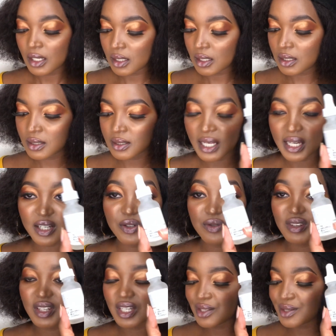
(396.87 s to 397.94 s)
It's like 2
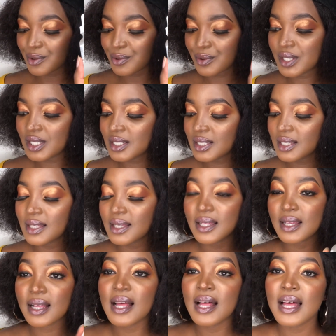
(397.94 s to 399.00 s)
days old,
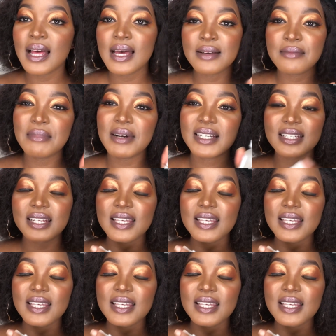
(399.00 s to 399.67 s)
but